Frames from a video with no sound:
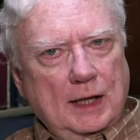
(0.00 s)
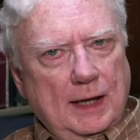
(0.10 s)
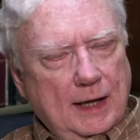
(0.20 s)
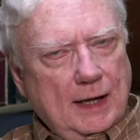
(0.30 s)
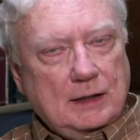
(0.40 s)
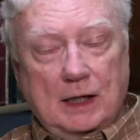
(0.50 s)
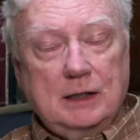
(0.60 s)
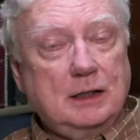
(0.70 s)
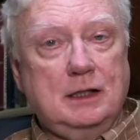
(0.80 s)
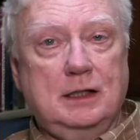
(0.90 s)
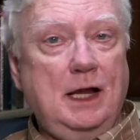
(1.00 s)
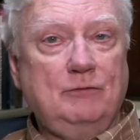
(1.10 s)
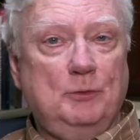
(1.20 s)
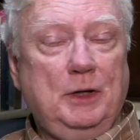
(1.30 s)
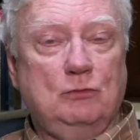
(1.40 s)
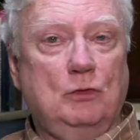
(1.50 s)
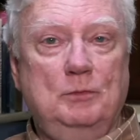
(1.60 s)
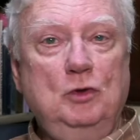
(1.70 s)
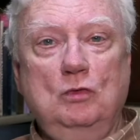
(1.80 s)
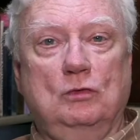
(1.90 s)
head and it had never been
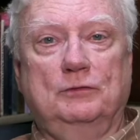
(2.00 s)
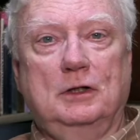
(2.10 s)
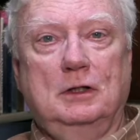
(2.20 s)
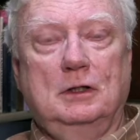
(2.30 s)
removed.